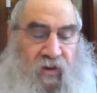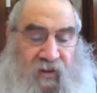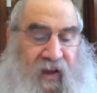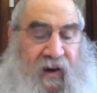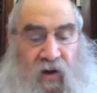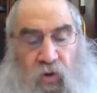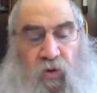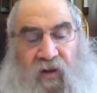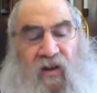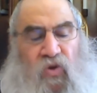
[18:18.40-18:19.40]
10
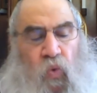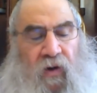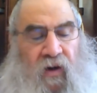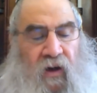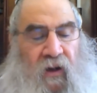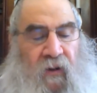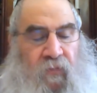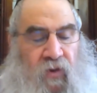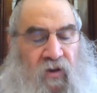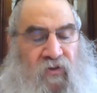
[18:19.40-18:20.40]
including this one.
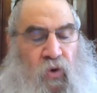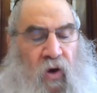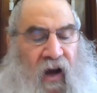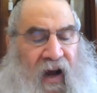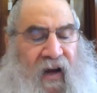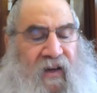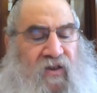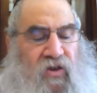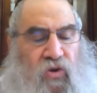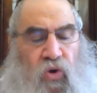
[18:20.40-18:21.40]

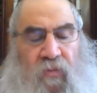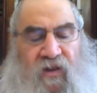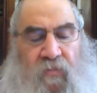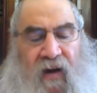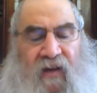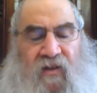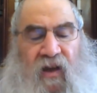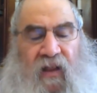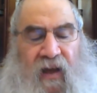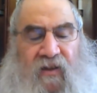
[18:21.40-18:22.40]
V'zu'achas is Trumas
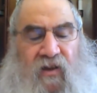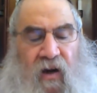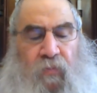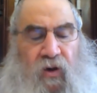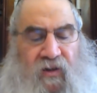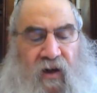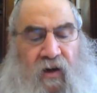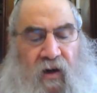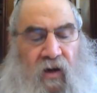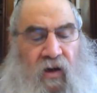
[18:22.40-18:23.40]
Meiser, ala Eser Aboy
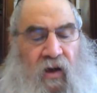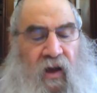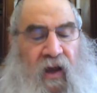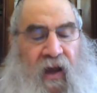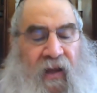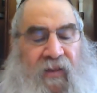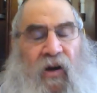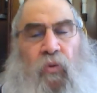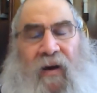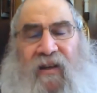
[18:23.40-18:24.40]
Sachra. And
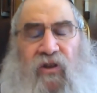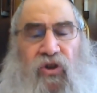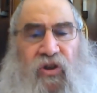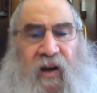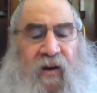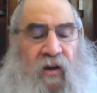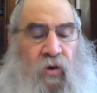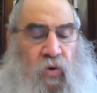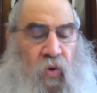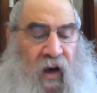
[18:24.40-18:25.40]
then U'meiser Sheini,
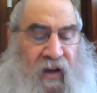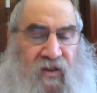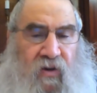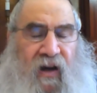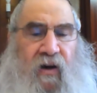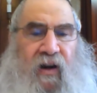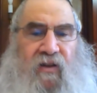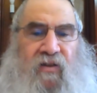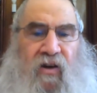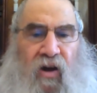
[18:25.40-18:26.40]
who Eser Achrein,
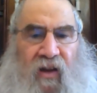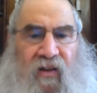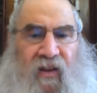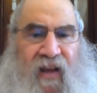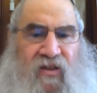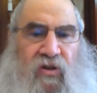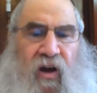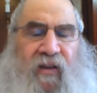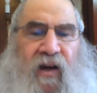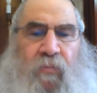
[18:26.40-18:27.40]
is the last
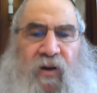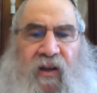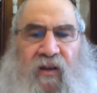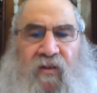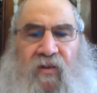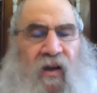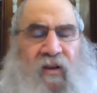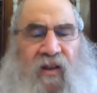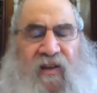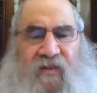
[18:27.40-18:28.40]
nine that I'm going to eat,
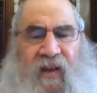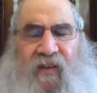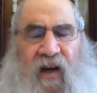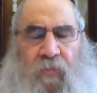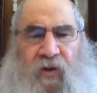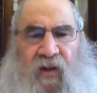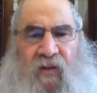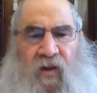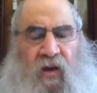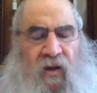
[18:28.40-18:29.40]
the last 10 that I'm going to
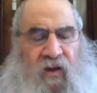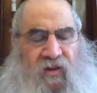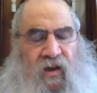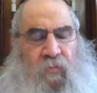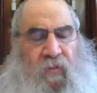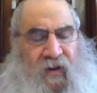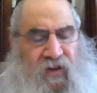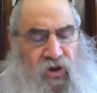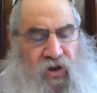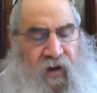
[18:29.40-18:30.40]
eat, is going to be
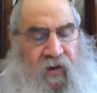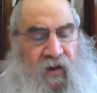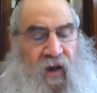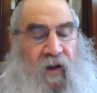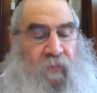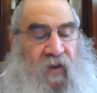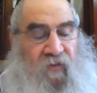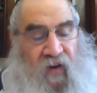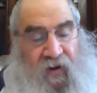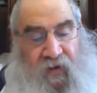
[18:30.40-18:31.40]
Meiser Sheini.
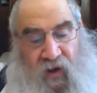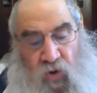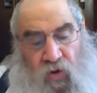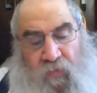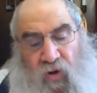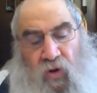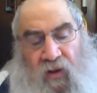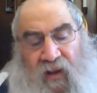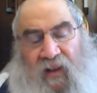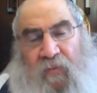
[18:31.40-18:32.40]
And Varehu
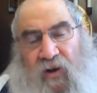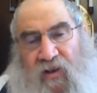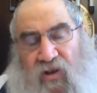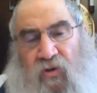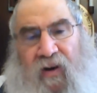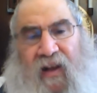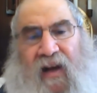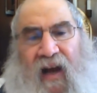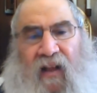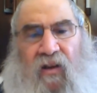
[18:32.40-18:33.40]
Mechul Alamois, it's already
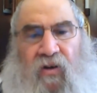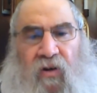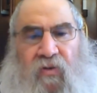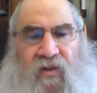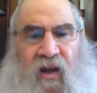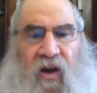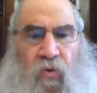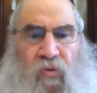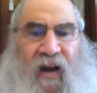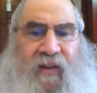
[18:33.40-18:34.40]
Chal. And all this,
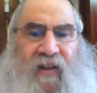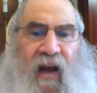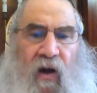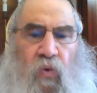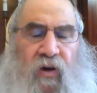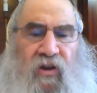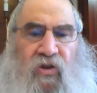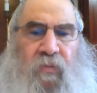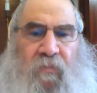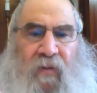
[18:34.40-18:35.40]
right now, one
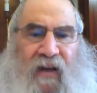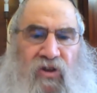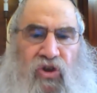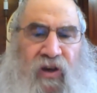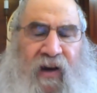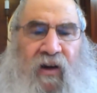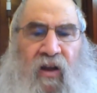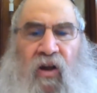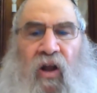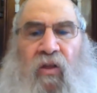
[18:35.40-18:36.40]
should be Meiser
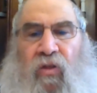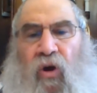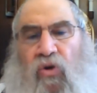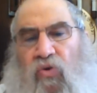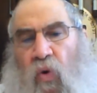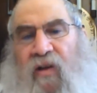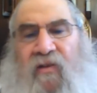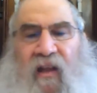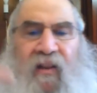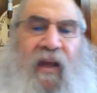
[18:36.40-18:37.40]
Sheini, those
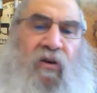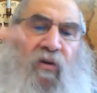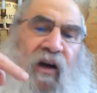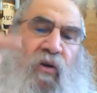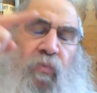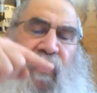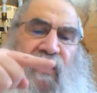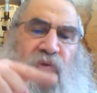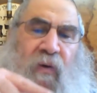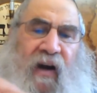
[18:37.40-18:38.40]
ones that later on will be
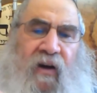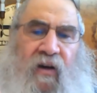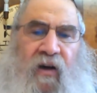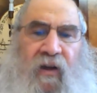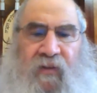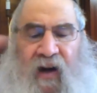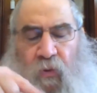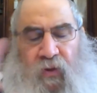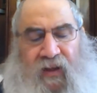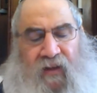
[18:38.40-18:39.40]
Nizbarer that I
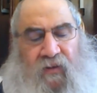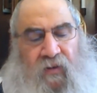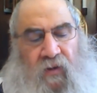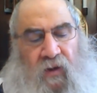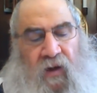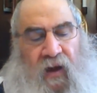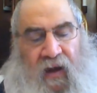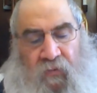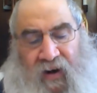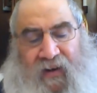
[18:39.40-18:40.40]
will eat.
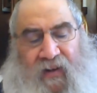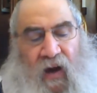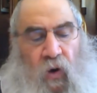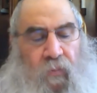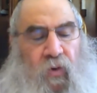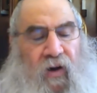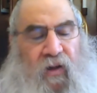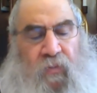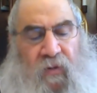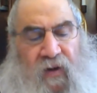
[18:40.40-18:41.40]
And right now, I'm
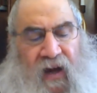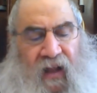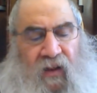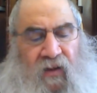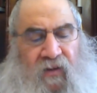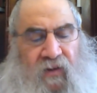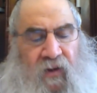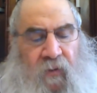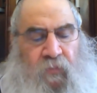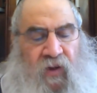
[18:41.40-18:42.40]
already being Mechalit.
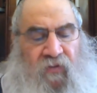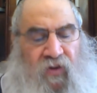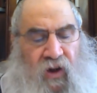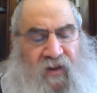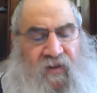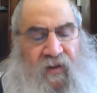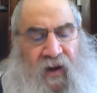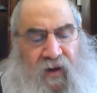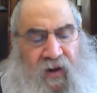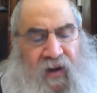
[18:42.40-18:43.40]
And Venesin
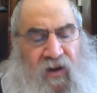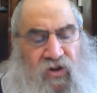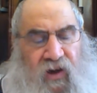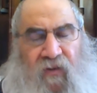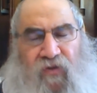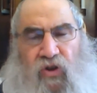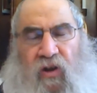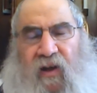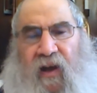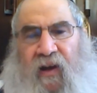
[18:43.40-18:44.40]
Agregis Shehifish
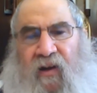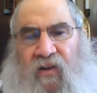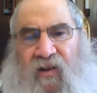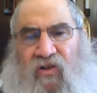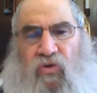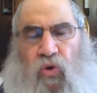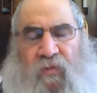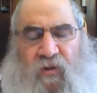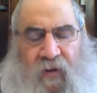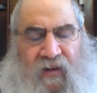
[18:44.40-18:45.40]
Lekain, this
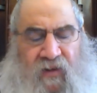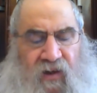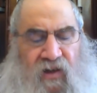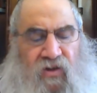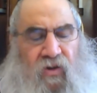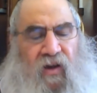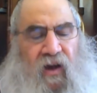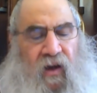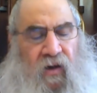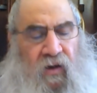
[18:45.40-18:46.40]
Trumas Meiser gives to the
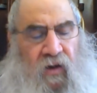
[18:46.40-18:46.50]
Kain.